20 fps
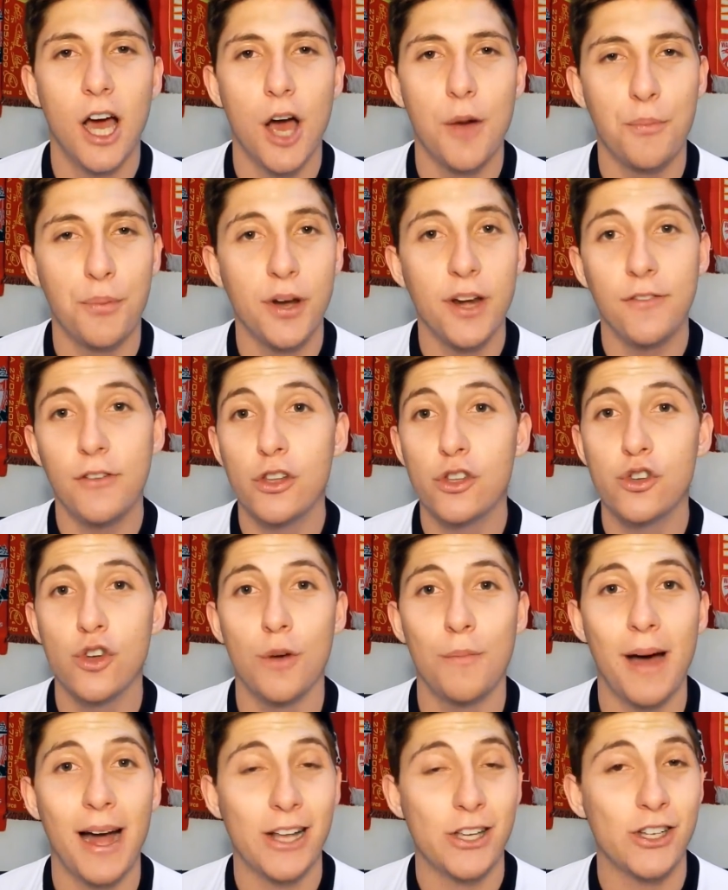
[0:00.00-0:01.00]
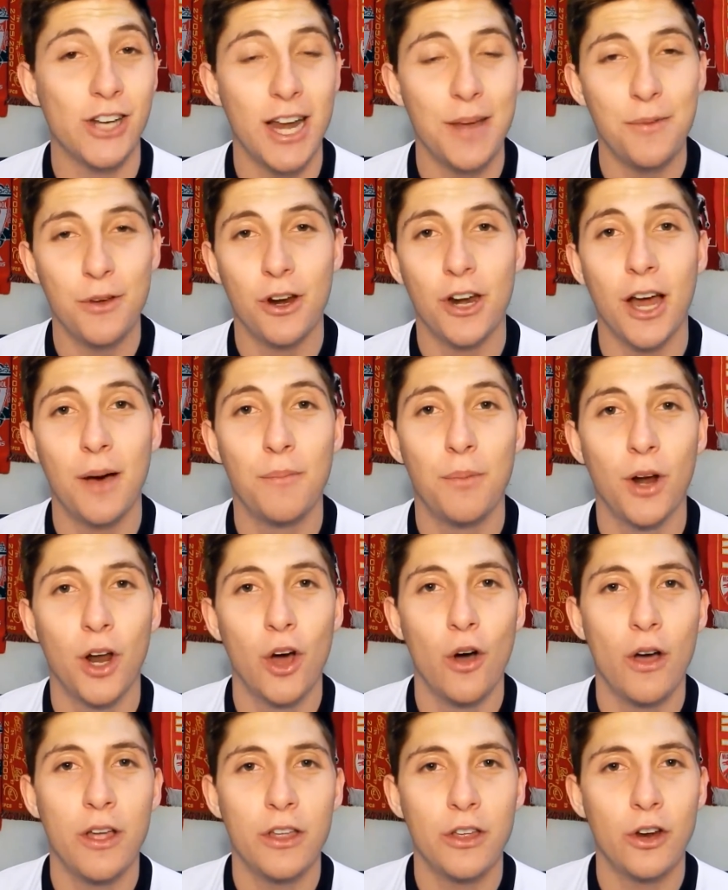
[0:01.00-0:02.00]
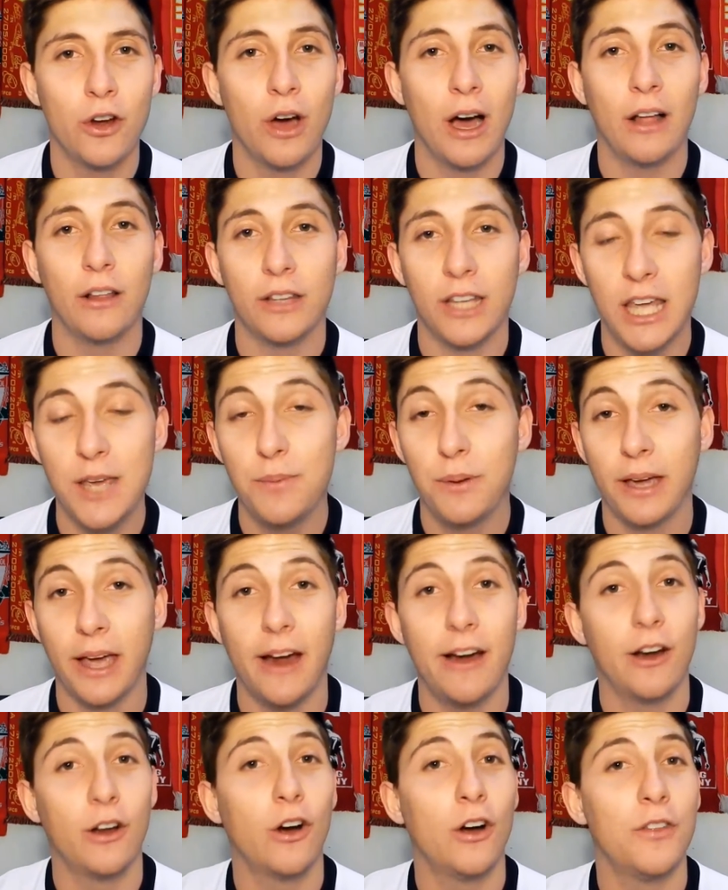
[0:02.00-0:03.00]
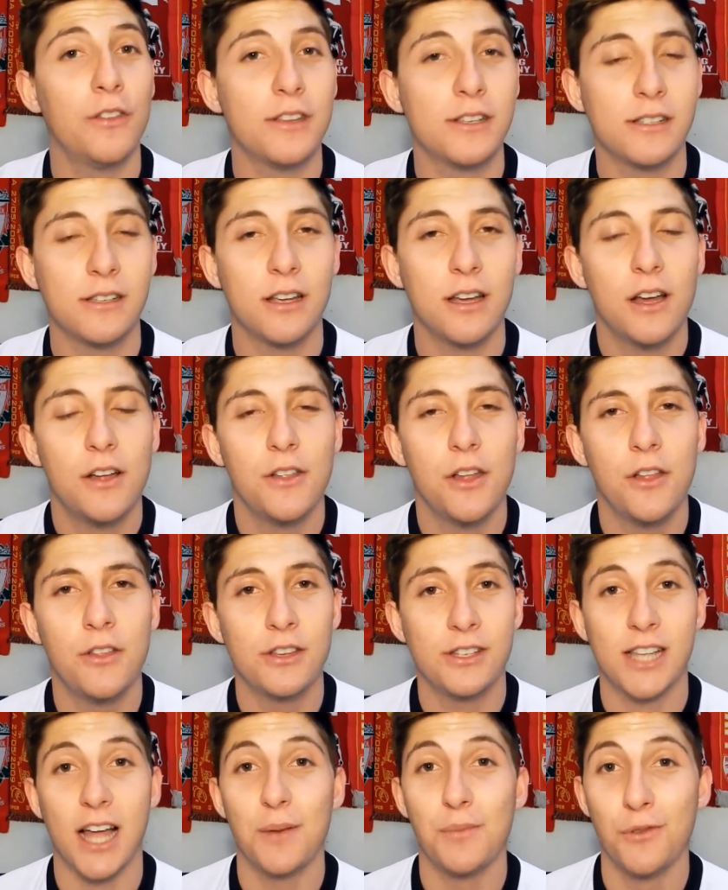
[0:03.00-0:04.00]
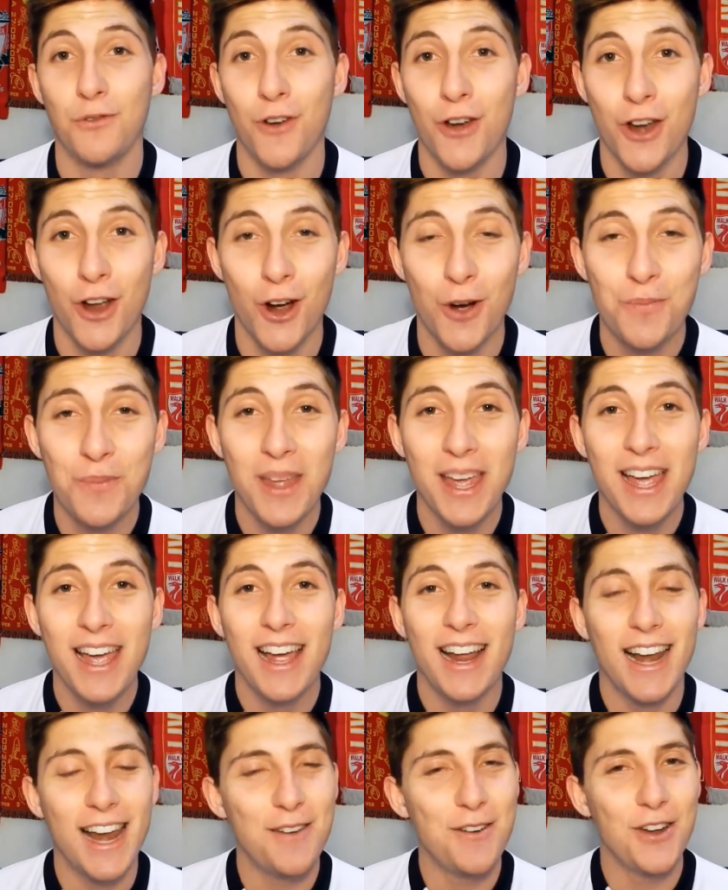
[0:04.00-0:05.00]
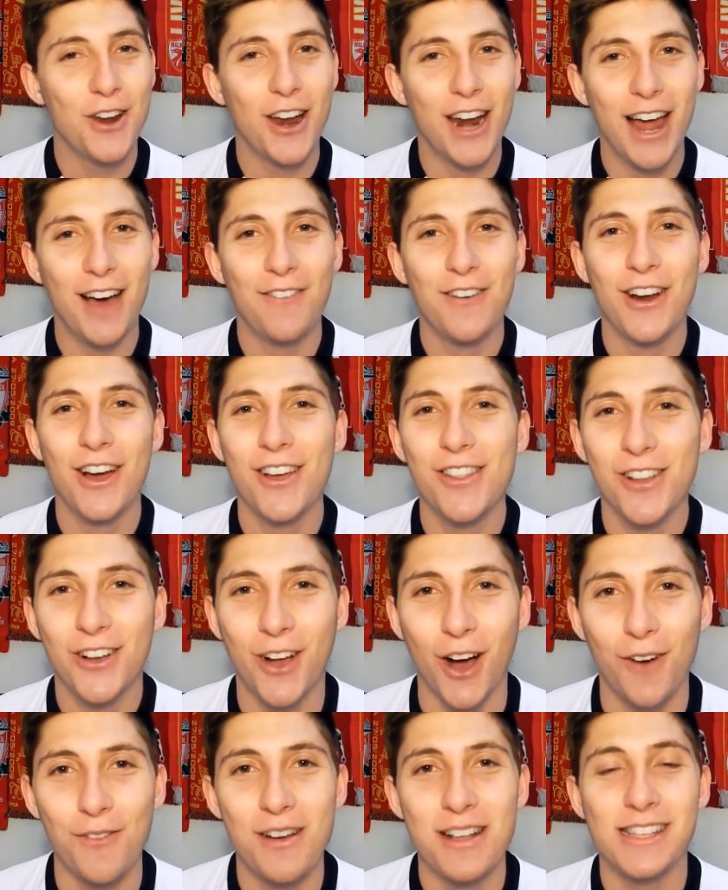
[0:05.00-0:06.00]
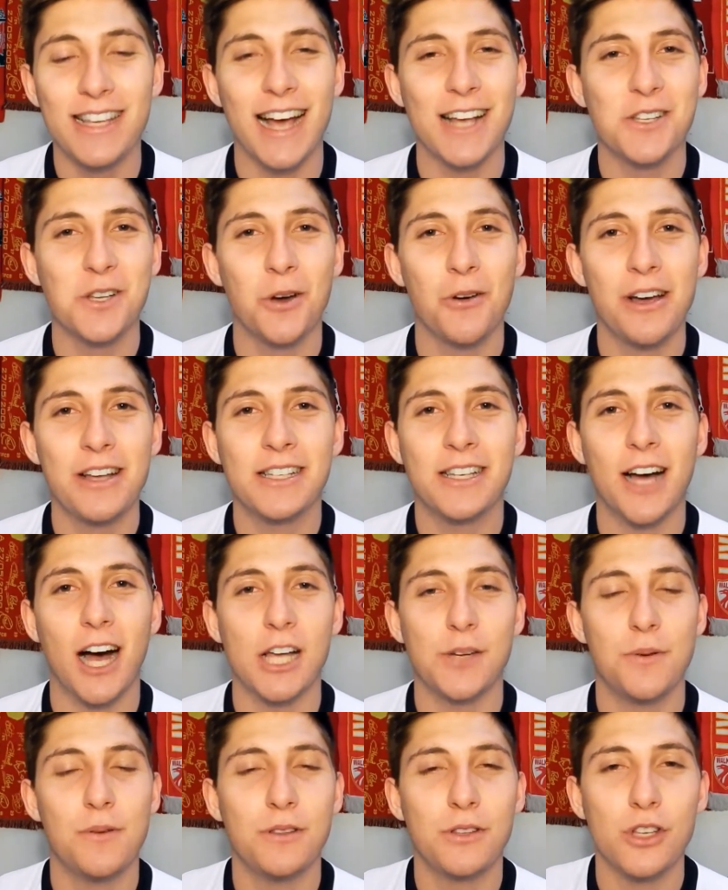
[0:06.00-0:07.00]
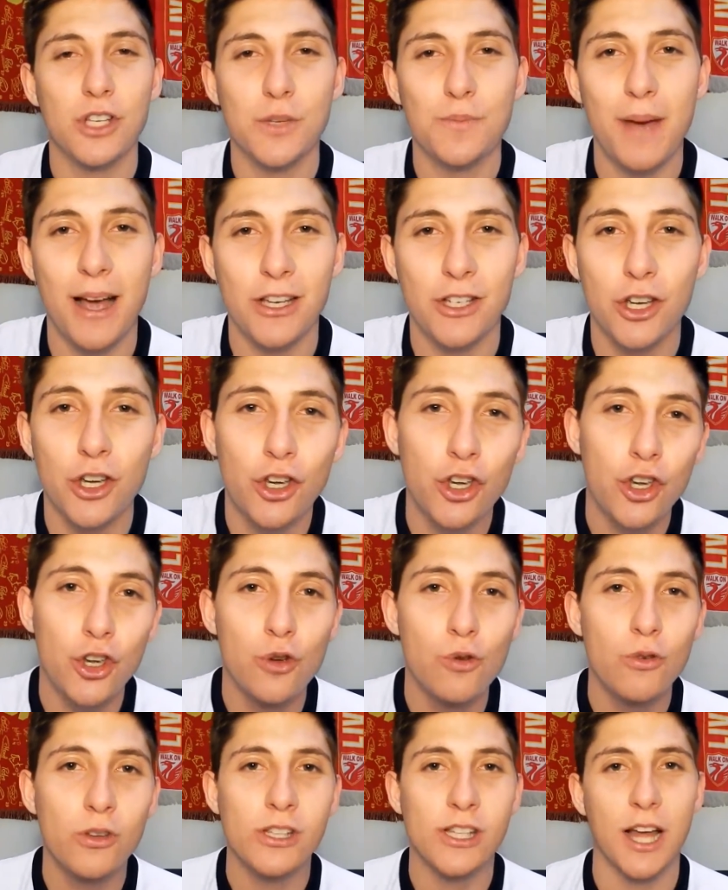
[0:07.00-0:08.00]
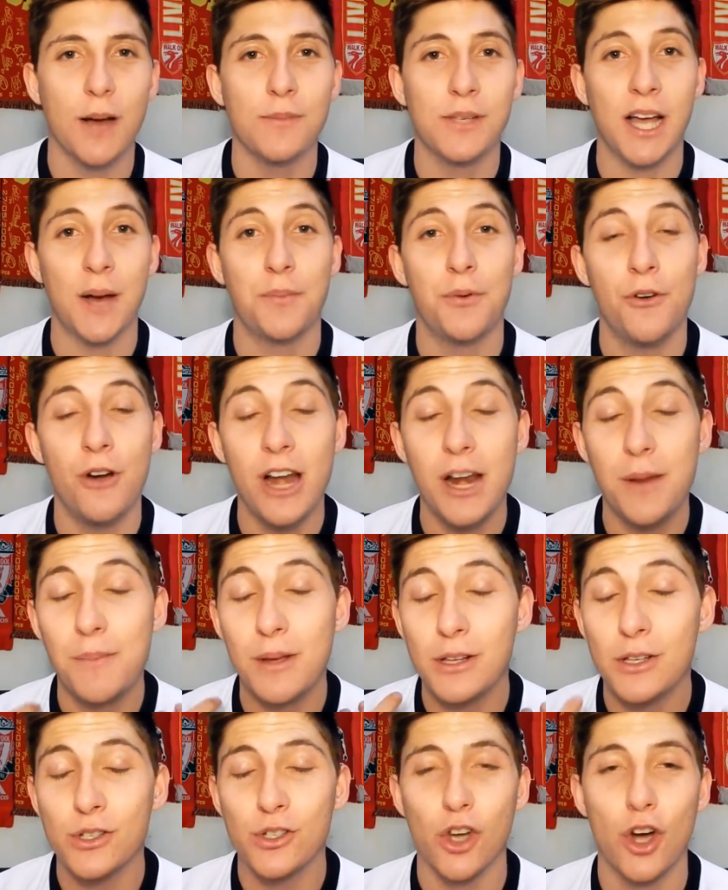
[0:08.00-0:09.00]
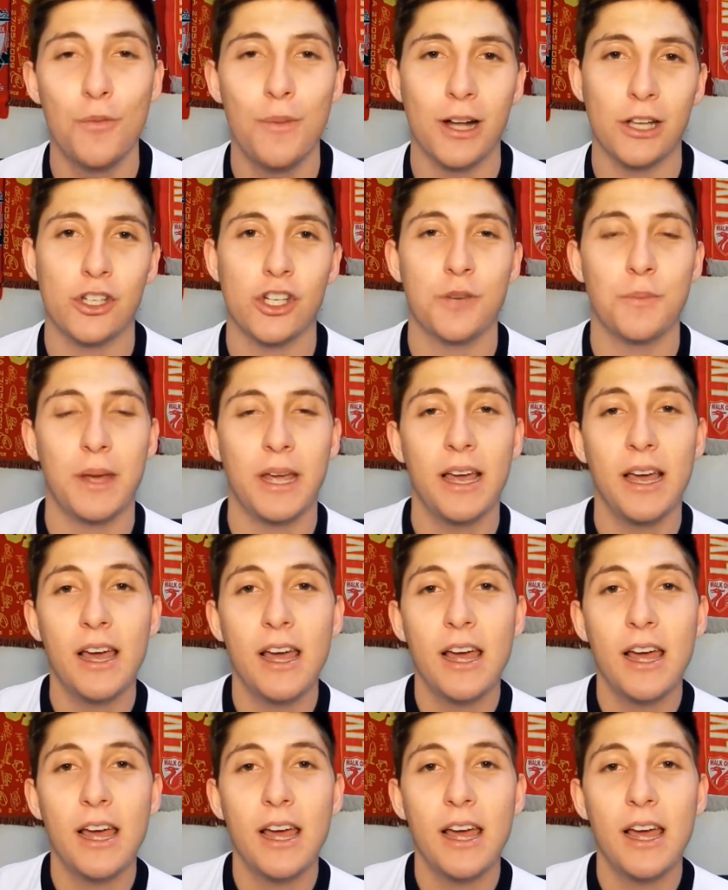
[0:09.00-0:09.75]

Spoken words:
preview to a match. Let me know down below, and I'll keep carrying on this type of video. Let me know down below in the comments. As always, guys, remember to smash a huge thumbs up. It really means so much to me.